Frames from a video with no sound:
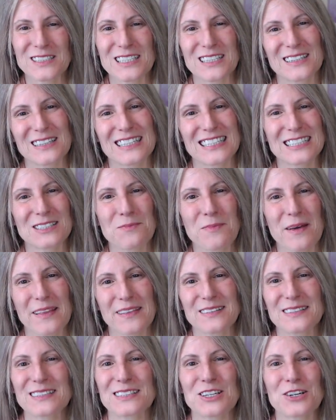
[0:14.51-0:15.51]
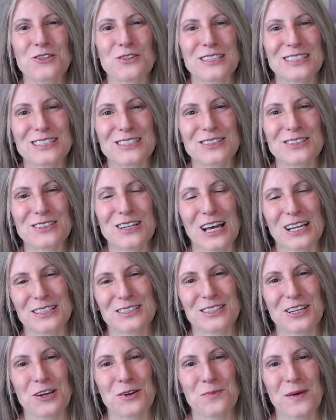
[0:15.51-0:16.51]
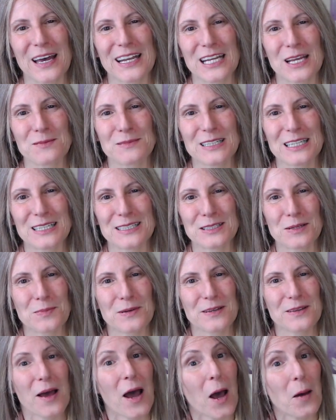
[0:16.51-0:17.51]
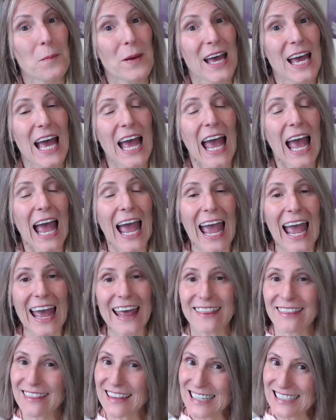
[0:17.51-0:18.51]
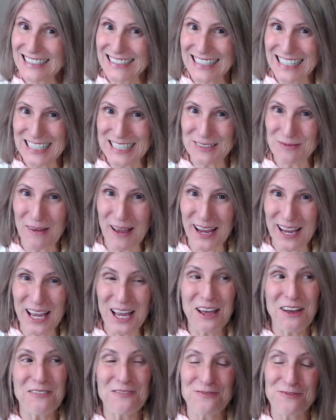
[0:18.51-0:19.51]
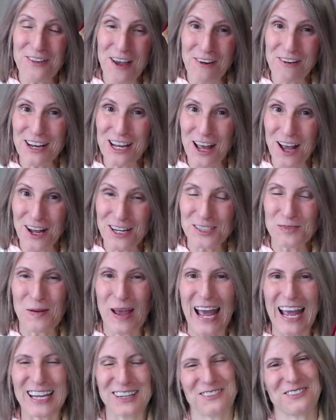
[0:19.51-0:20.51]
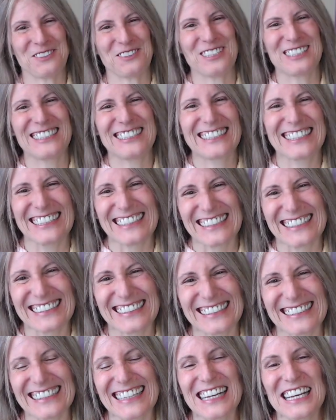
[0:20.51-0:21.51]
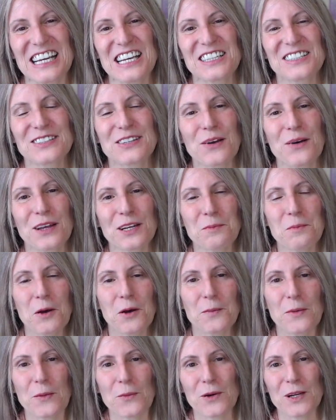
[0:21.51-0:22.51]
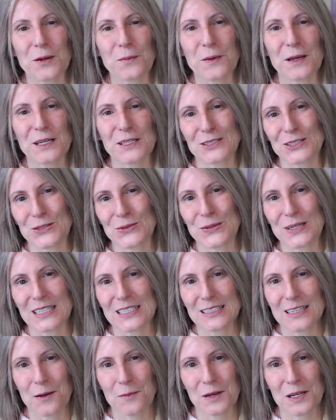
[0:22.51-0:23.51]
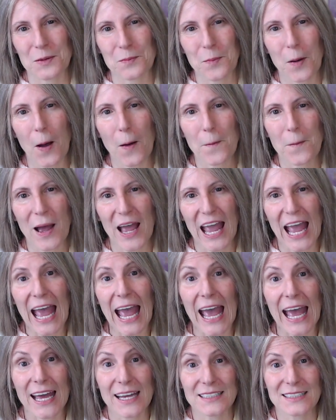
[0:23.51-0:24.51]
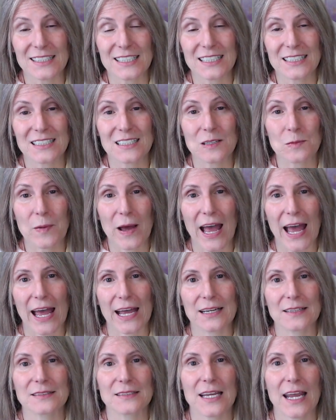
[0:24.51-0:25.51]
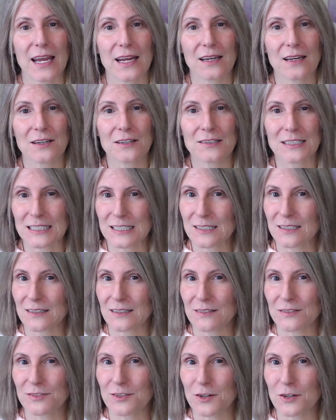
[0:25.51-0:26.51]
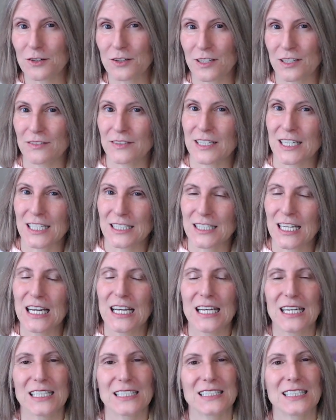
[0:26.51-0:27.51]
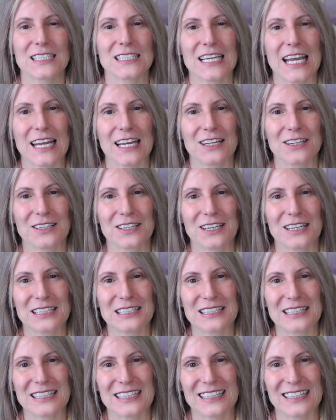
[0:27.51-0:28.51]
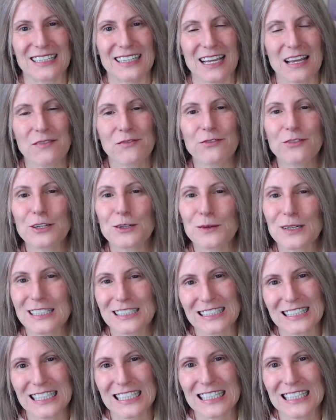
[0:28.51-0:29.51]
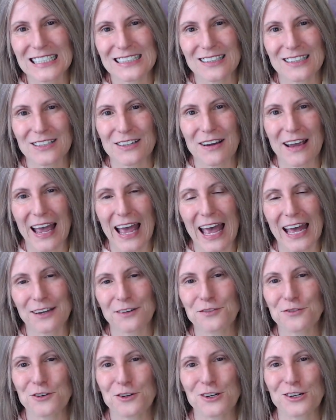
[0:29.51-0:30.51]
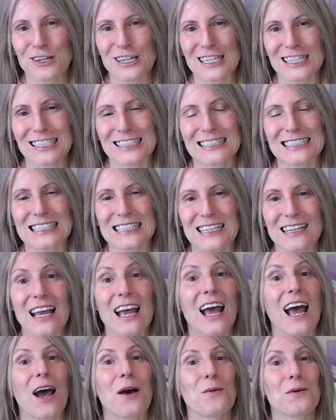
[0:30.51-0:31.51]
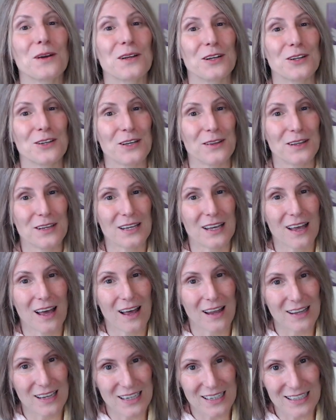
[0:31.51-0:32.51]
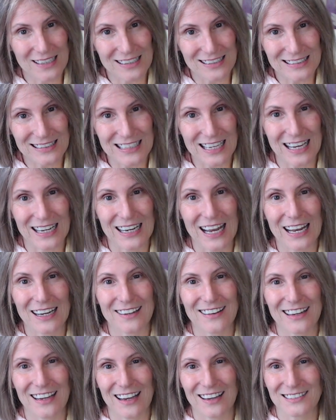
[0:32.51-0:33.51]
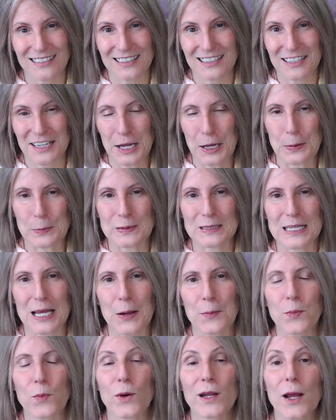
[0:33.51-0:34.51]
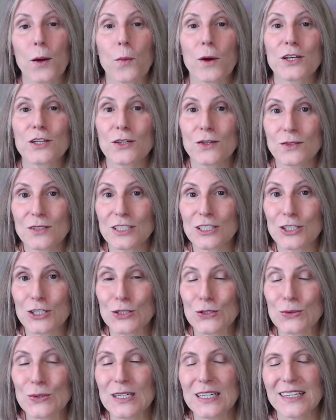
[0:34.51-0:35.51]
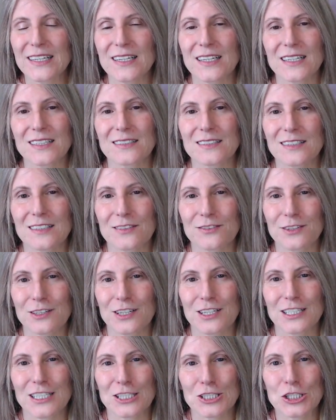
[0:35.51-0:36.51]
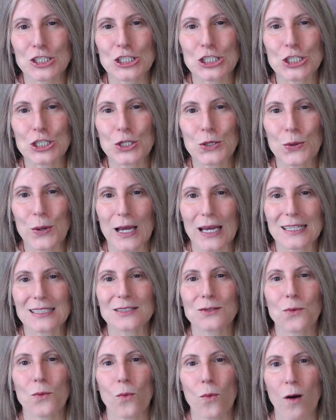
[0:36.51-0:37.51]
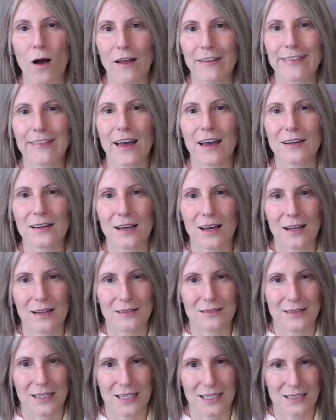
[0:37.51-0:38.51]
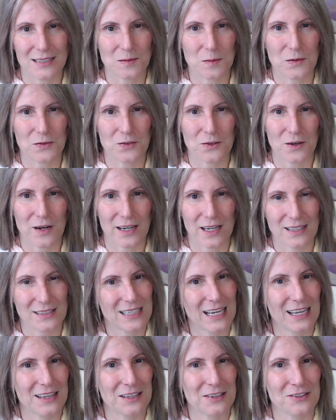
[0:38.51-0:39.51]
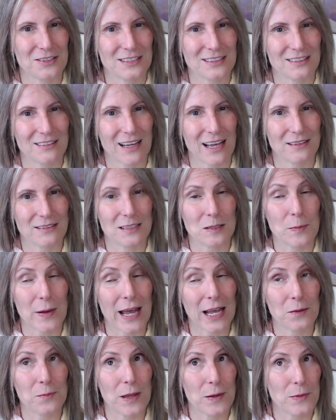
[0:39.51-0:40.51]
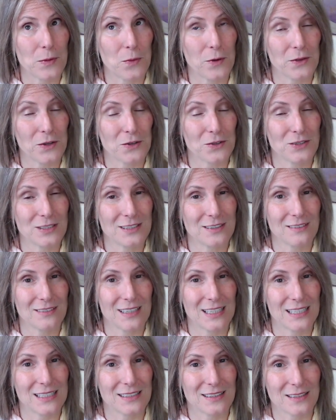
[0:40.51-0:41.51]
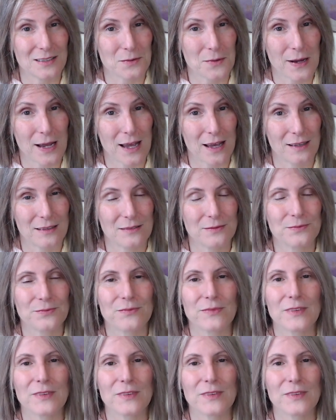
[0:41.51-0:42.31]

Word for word: to this month's Crystal Colorscope. My name's Elizabeth Harper and this is my very large bag of crystals. So in a moment what I'm going to do is I'm going to pop my hand into the bag, take a crystal for all of us to take a look at the influences that are ahead for us. We're going to look at the colours and anything else that comes up. What I want you to do is see if you can intuit what that colour is before I take the crystal out of the bag, maybe what the crystal is as well